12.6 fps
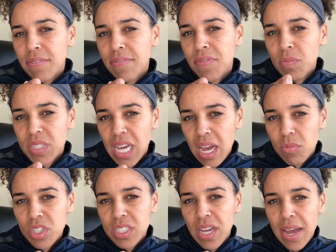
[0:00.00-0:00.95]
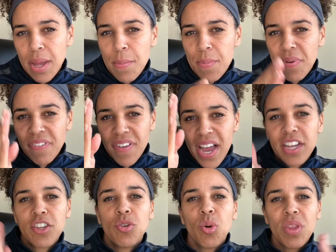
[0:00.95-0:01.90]
from time to time,
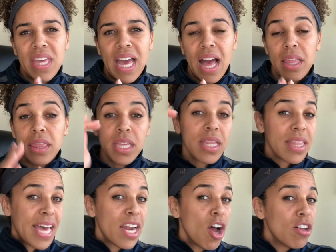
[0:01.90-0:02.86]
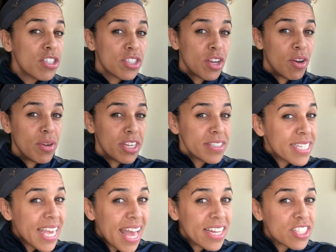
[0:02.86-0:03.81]
provided you're the athlete that also, here's the
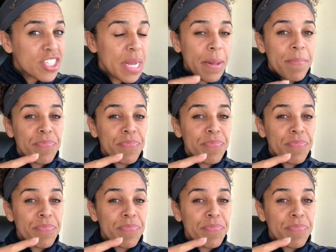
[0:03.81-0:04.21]
catch,